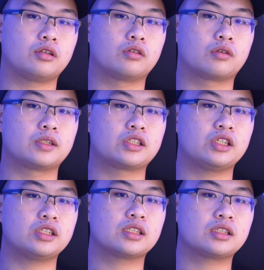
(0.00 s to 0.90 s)
You can
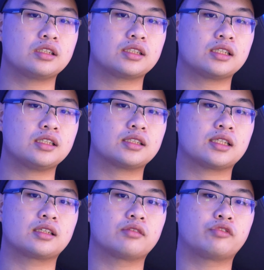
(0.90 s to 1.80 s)
change certain settings
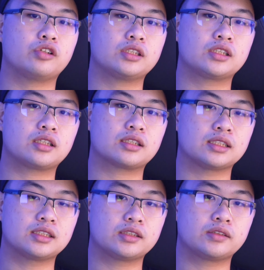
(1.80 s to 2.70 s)
like the voice detect
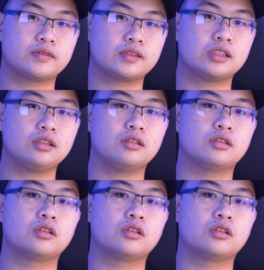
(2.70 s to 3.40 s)
sensitivity,